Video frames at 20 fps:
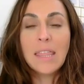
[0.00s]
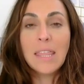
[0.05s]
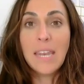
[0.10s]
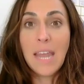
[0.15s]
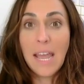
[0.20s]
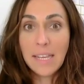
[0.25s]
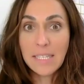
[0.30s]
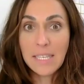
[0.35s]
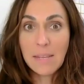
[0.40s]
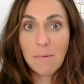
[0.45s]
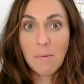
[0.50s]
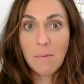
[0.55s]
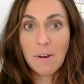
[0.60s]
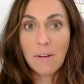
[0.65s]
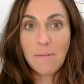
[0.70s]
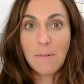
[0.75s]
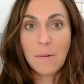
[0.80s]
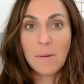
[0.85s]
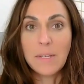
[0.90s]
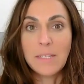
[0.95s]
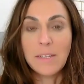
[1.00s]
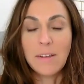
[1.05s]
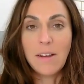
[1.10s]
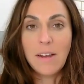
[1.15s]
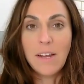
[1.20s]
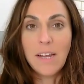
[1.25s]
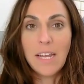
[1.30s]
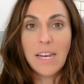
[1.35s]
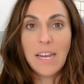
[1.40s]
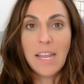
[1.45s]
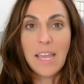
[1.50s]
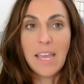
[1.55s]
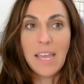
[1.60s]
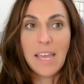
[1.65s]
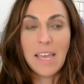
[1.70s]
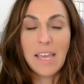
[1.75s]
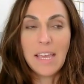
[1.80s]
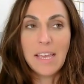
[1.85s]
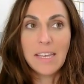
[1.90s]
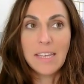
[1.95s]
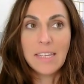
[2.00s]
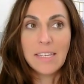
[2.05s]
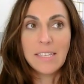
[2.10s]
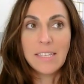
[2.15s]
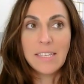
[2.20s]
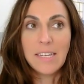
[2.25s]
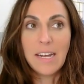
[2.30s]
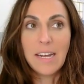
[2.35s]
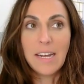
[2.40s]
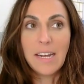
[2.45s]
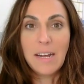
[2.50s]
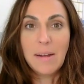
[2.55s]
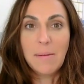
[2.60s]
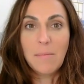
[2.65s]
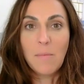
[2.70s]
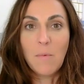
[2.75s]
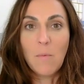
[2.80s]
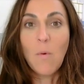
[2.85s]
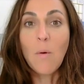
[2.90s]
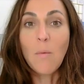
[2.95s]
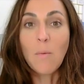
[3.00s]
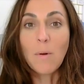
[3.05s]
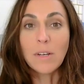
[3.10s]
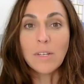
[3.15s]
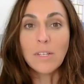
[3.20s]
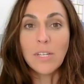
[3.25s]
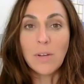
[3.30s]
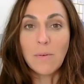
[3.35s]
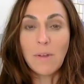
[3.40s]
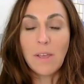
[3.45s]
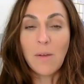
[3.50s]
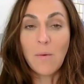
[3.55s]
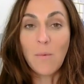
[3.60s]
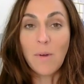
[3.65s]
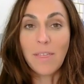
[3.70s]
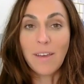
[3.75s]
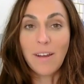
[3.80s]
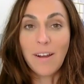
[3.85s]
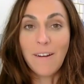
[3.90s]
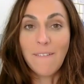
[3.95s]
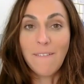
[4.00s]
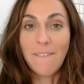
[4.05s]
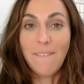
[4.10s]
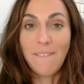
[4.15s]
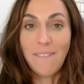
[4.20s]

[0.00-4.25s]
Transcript: The next thing we want to focus on is um, what we're doing with our